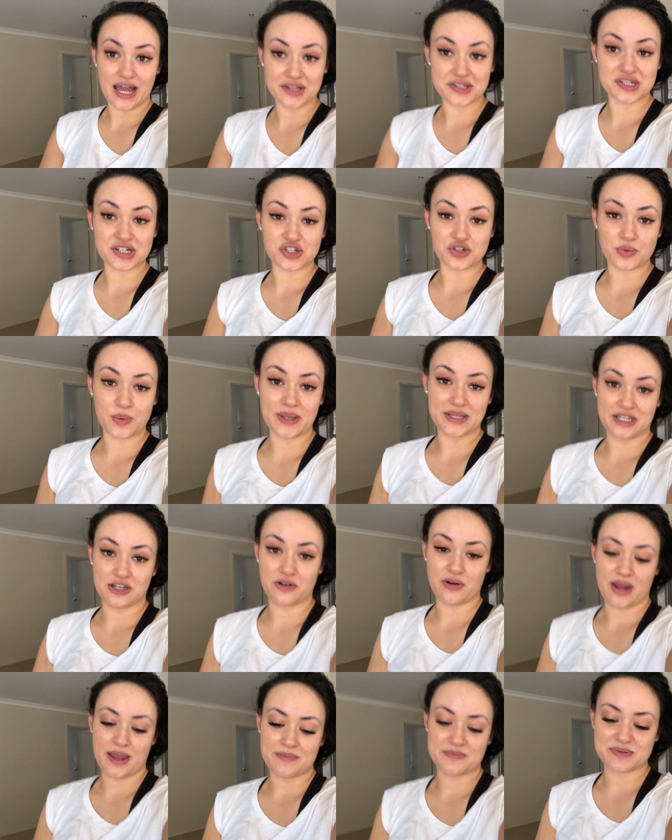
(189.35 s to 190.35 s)
under 20
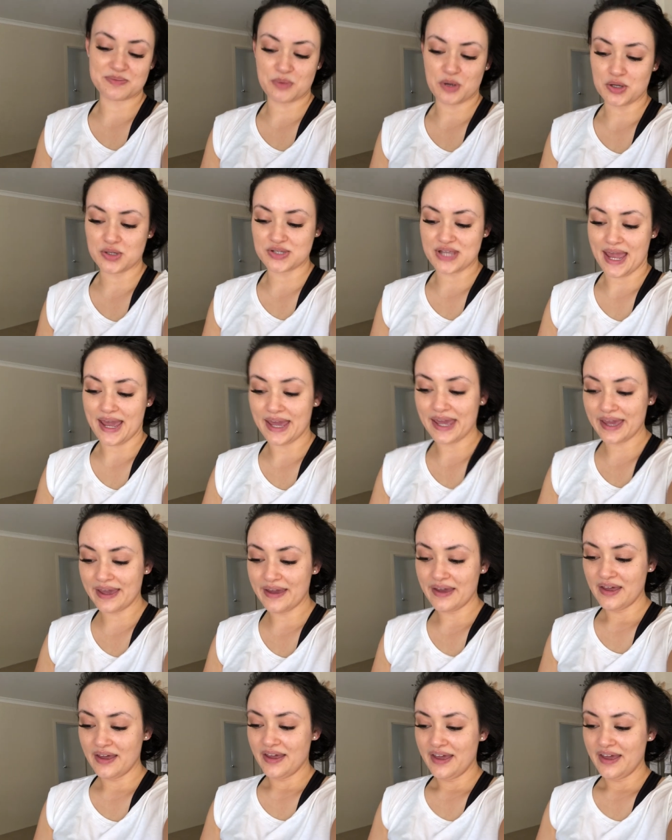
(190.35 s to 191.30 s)
grams per day